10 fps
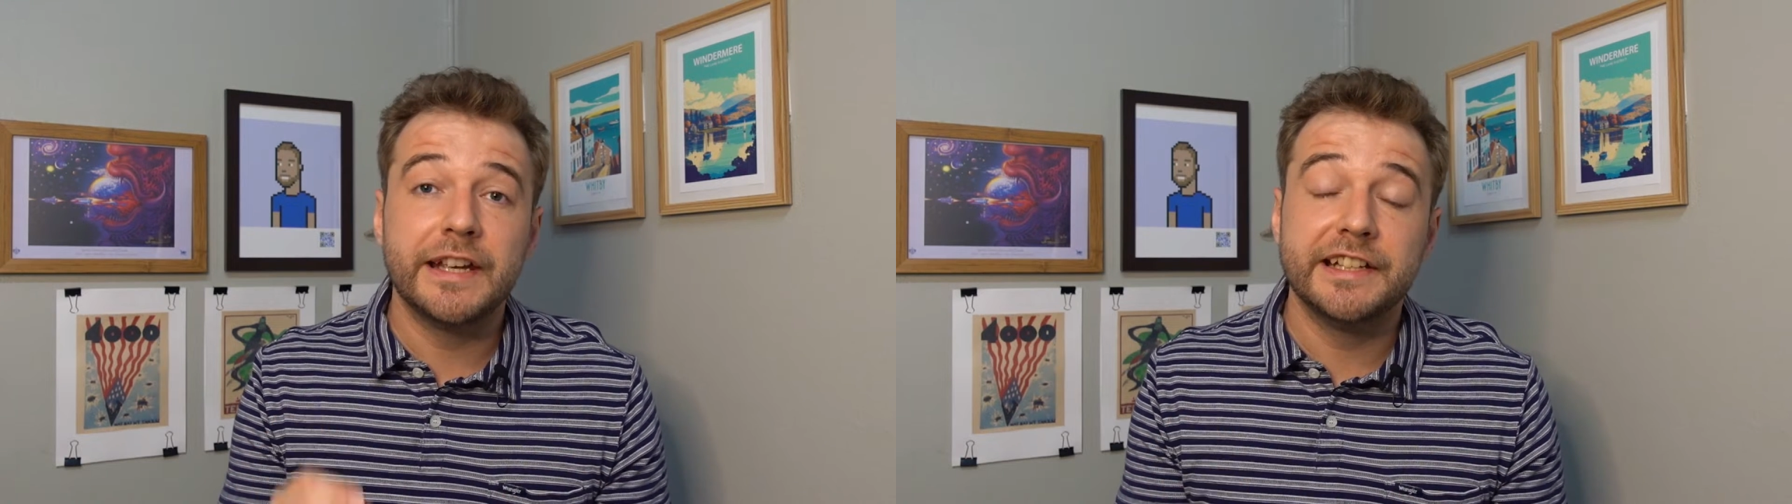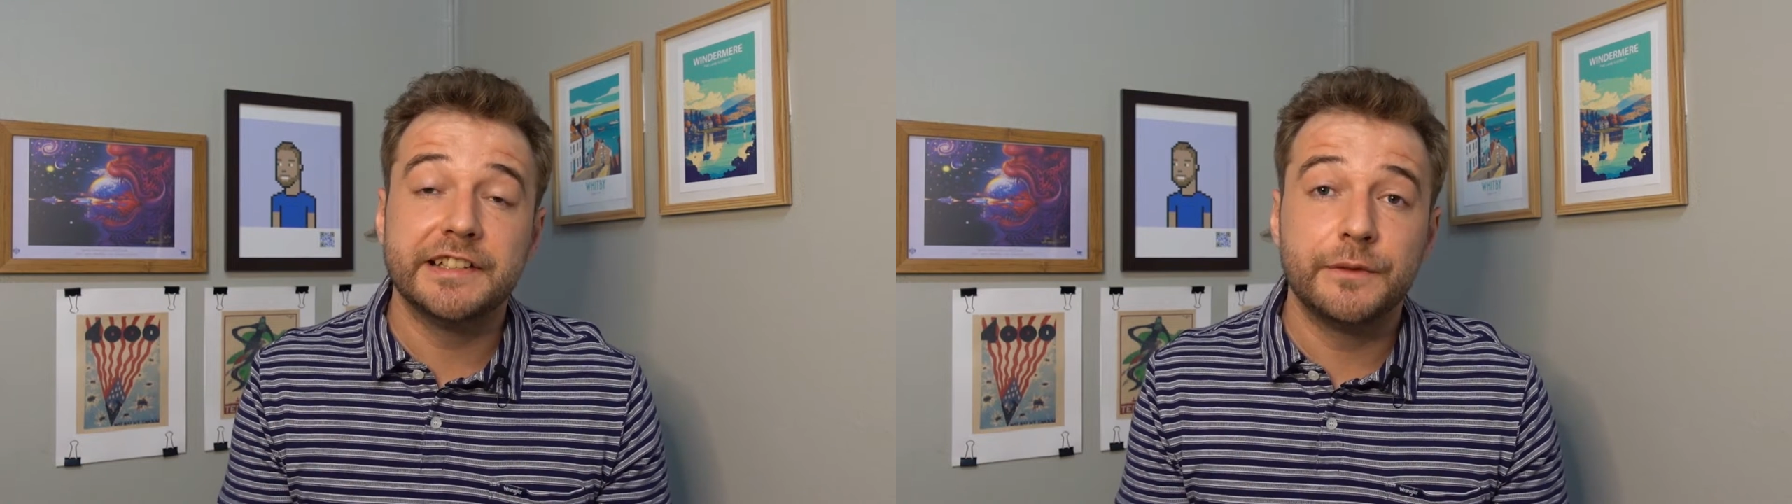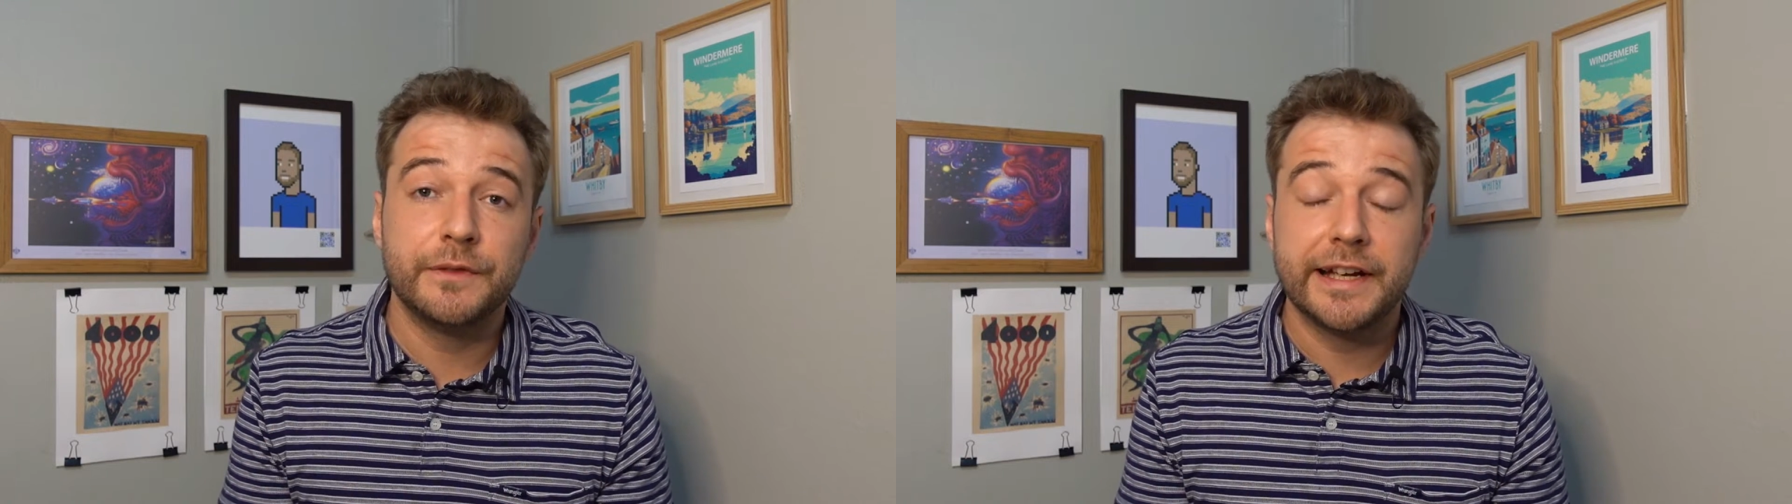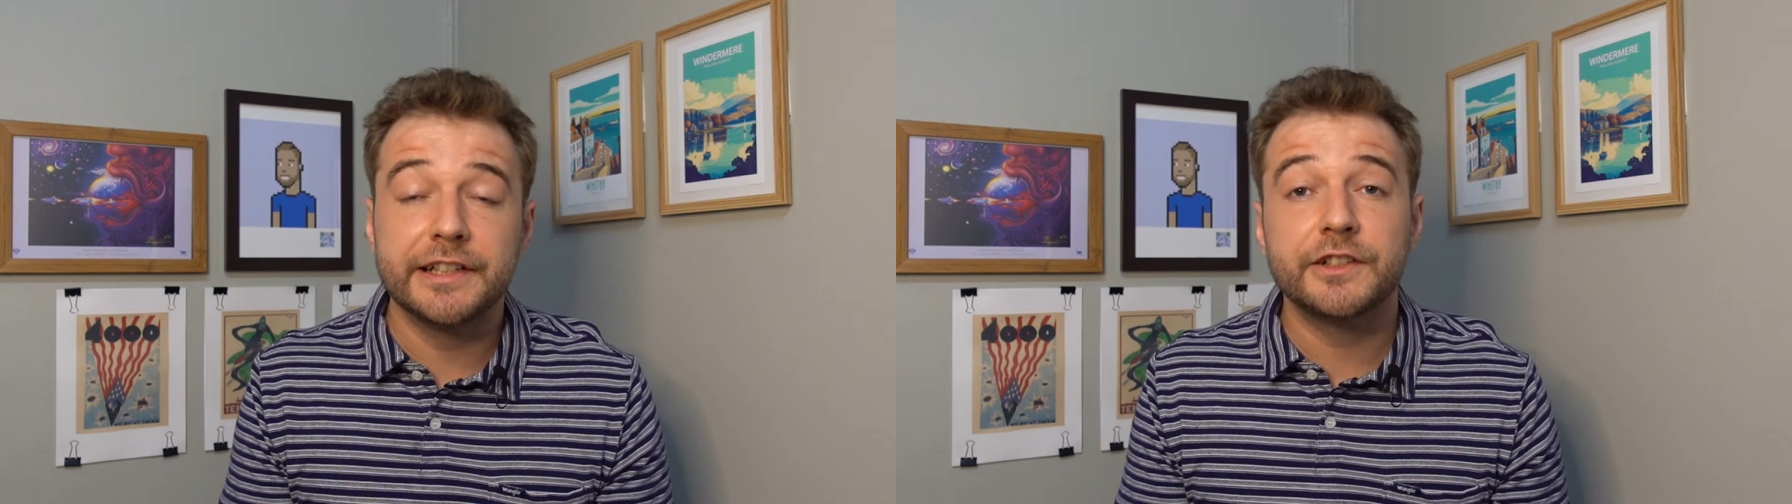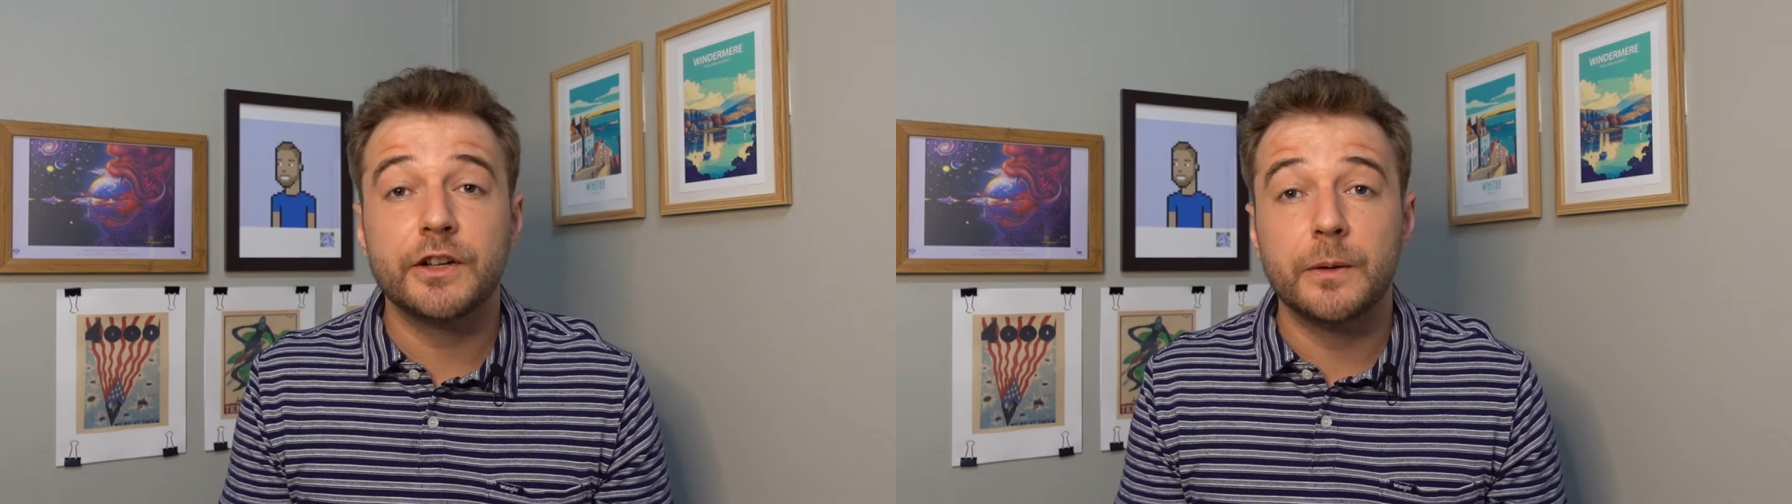its
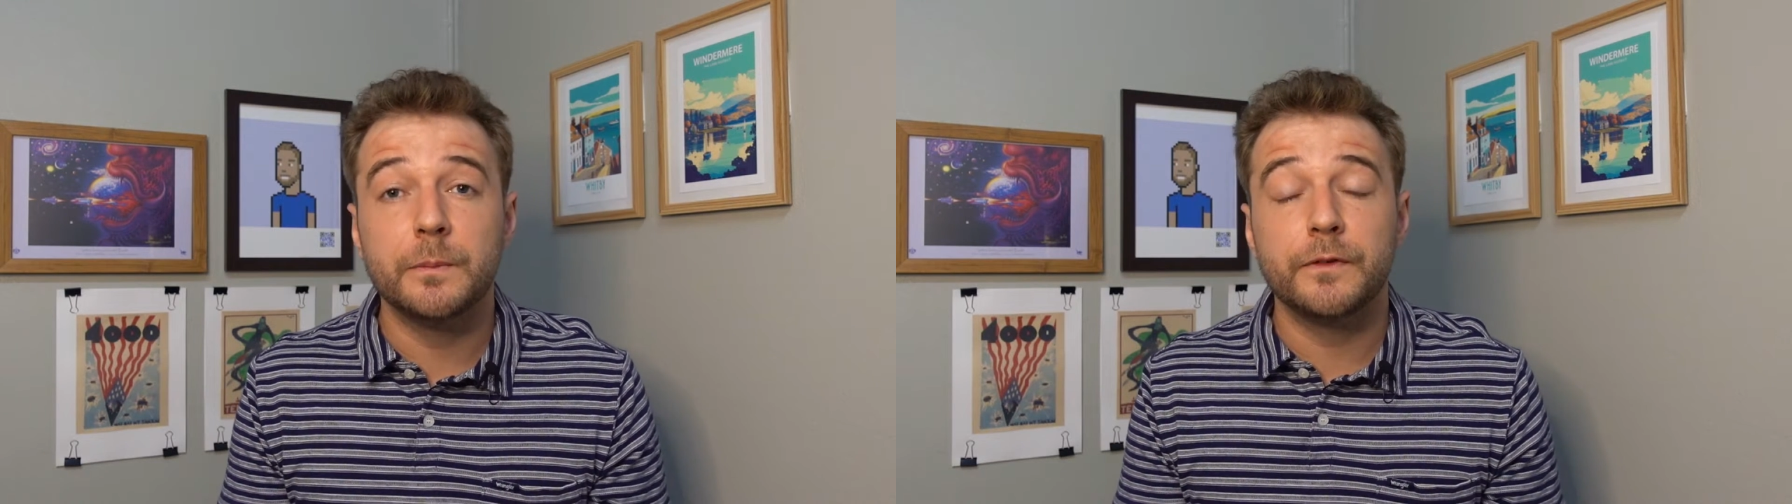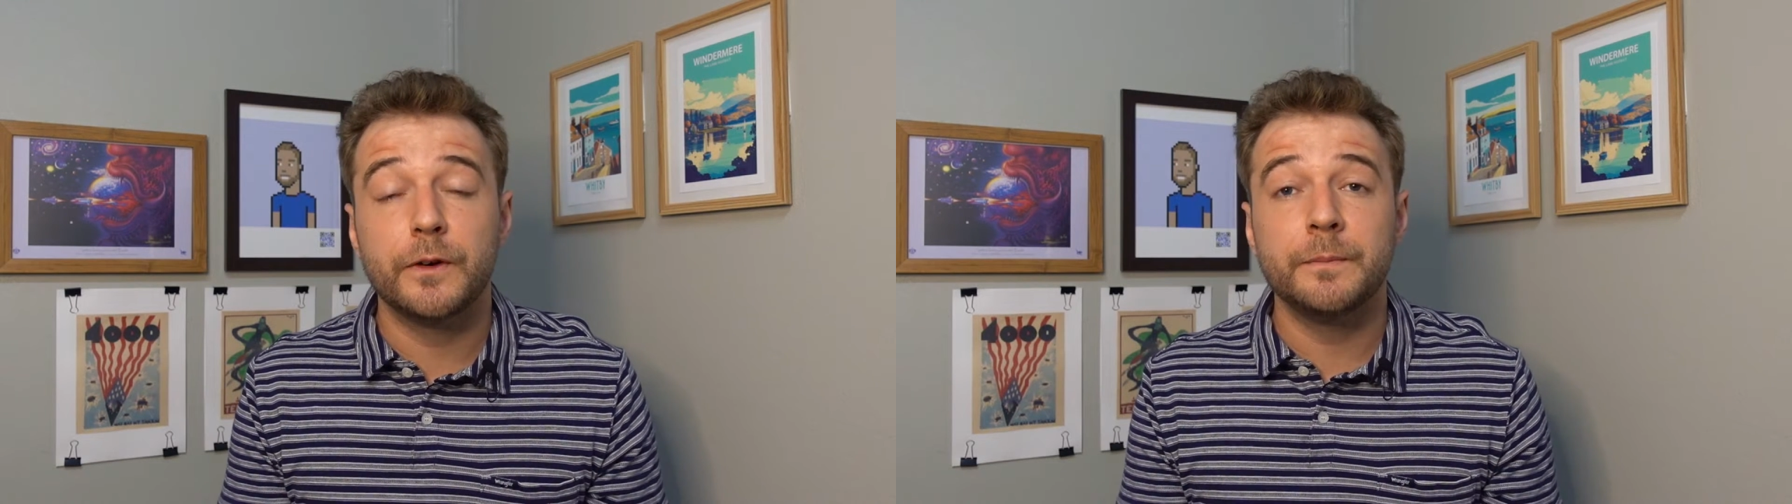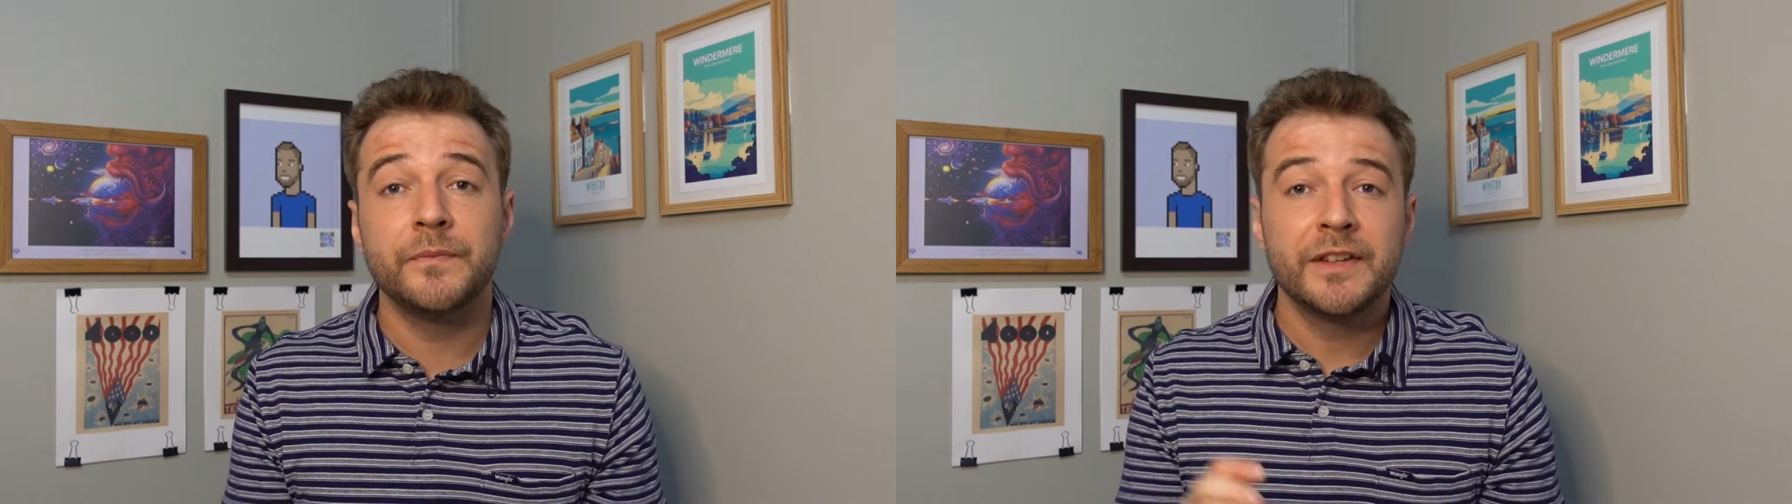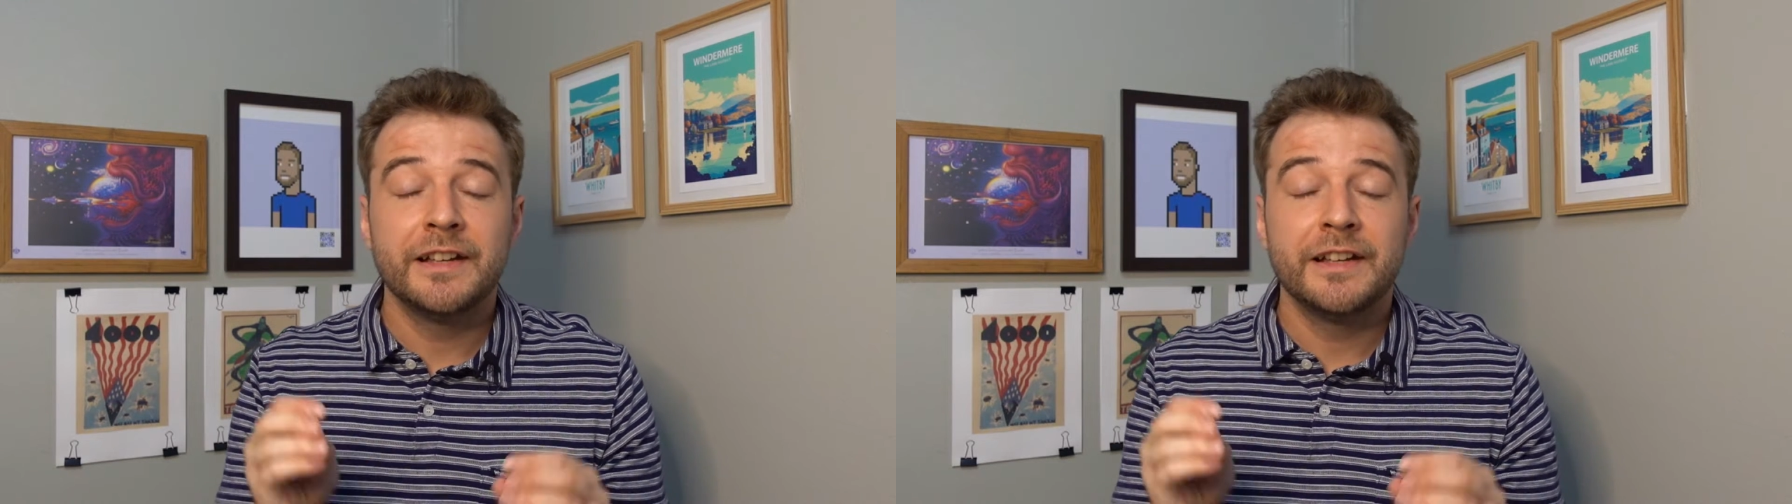effects come from.